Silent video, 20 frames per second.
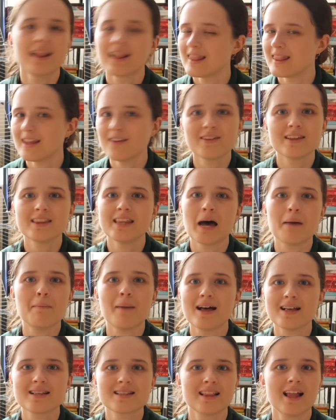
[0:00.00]
living their
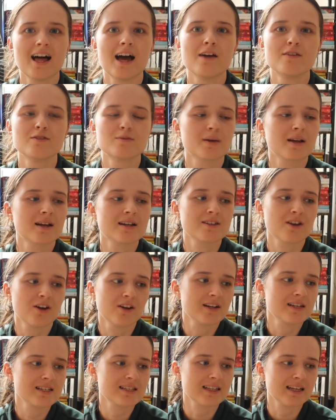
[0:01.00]
best lives because
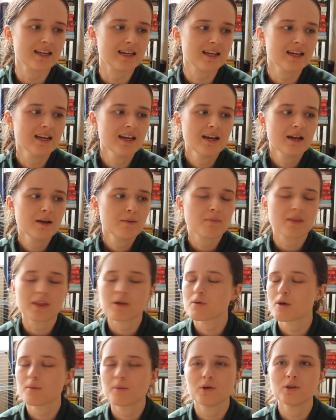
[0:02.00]
honestly, I
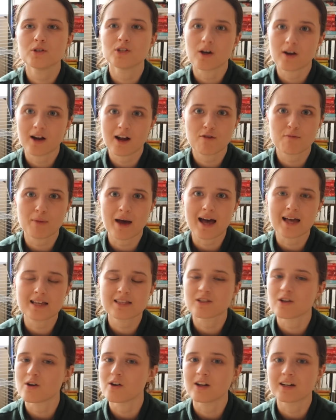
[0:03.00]
think people who don't have
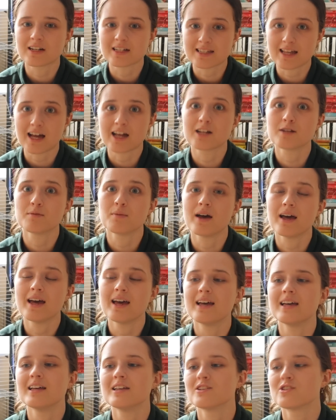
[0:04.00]
pets don't understand, but
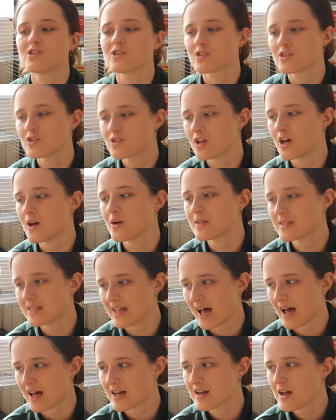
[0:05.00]
it is just so
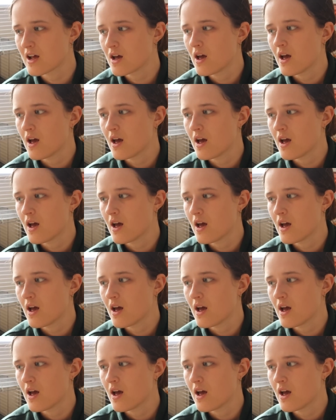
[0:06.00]
sad